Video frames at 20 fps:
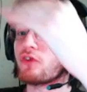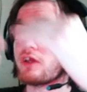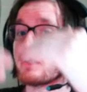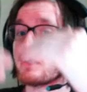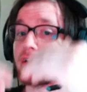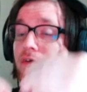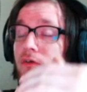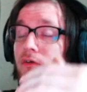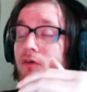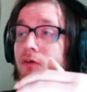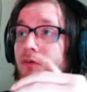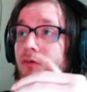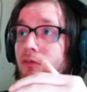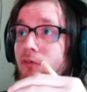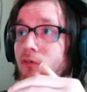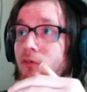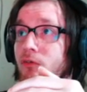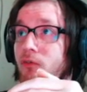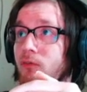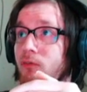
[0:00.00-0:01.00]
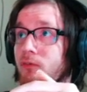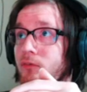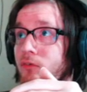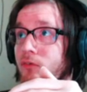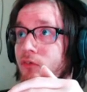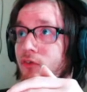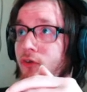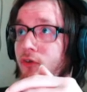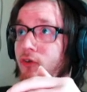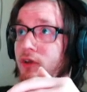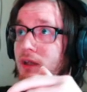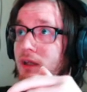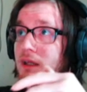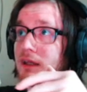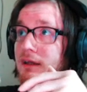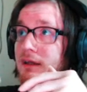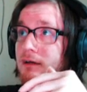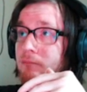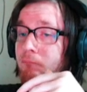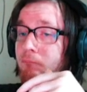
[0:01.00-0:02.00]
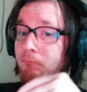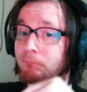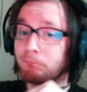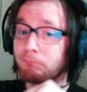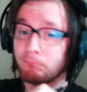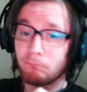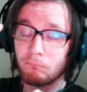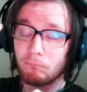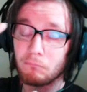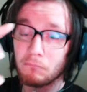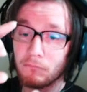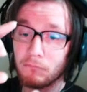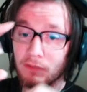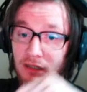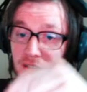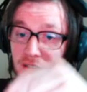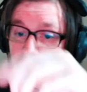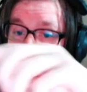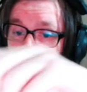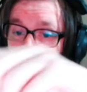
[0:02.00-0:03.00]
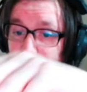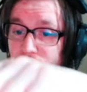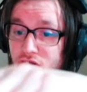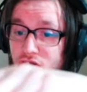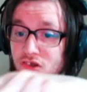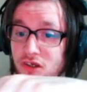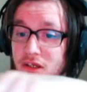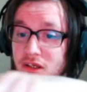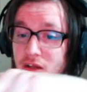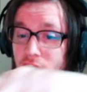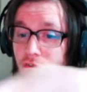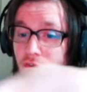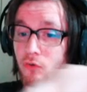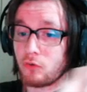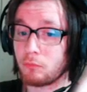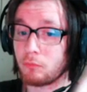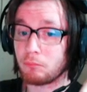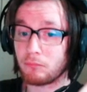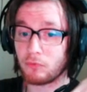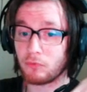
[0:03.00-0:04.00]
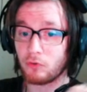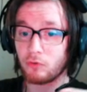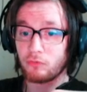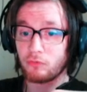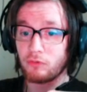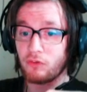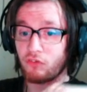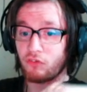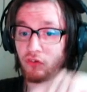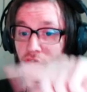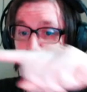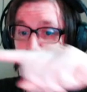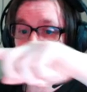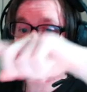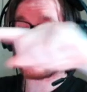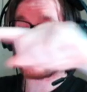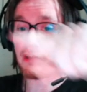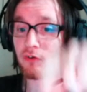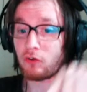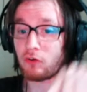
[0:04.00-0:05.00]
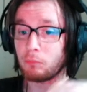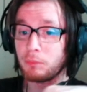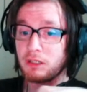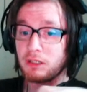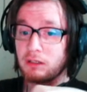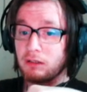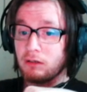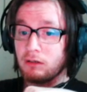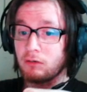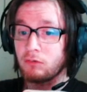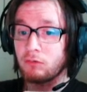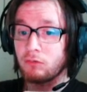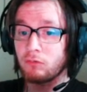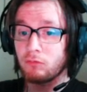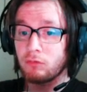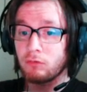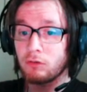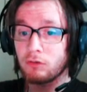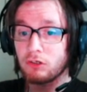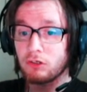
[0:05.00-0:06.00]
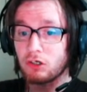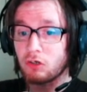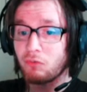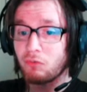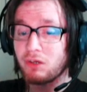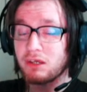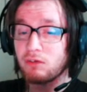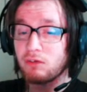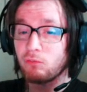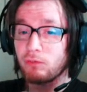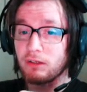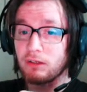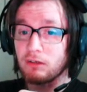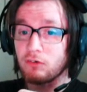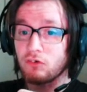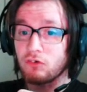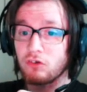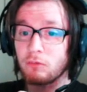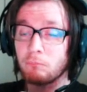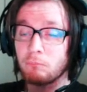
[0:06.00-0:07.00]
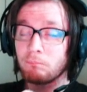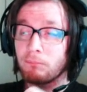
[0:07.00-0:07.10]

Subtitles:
down to the chicken coop, there's a chicken coop in Kakariko Village.